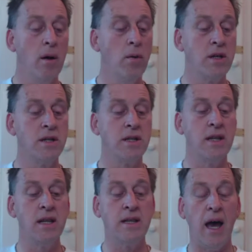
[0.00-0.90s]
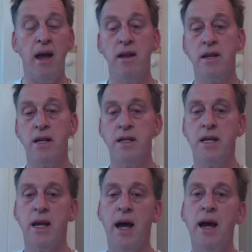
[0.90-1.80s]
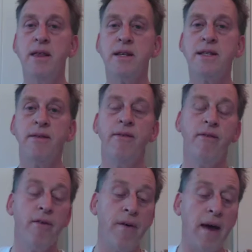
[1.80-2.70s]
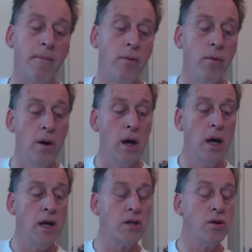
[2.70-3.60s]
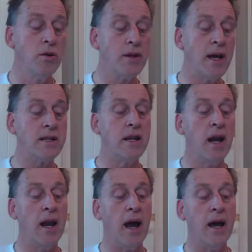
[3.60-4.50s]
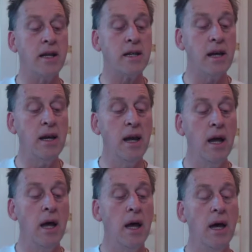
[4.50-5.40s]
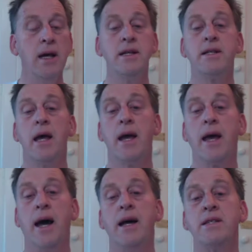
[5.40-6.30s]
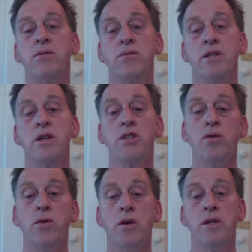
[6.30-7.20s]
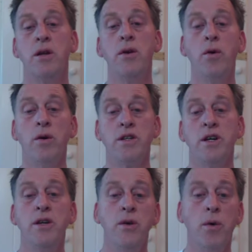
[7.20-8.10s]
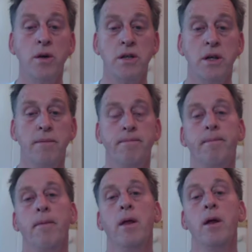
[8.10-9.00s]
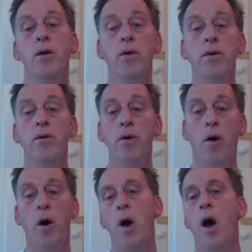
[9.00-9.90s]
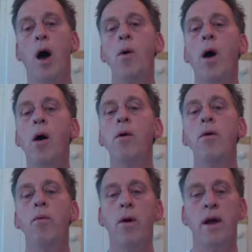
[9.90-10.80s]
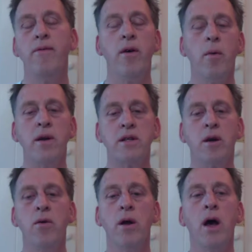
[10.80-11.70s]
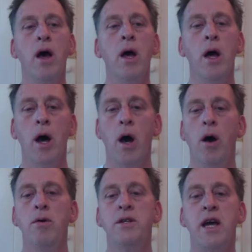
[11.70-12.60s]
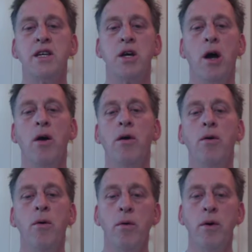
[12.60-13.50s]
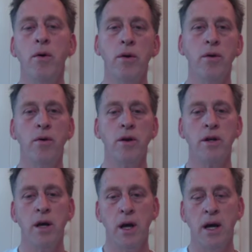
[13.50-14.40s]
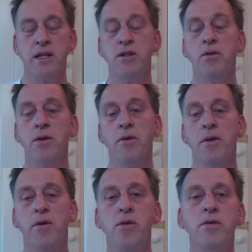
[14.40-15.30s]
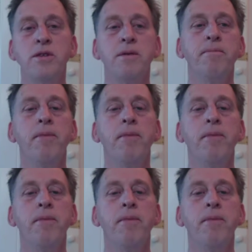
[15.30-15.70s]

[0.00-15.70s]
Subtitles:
which is the date today, the 7th of April 2018, is castles. Short, naught, naught. Naught, naught, or OO, whatever you want to call it. O-O or naught, naught. It's naught, naught, of course.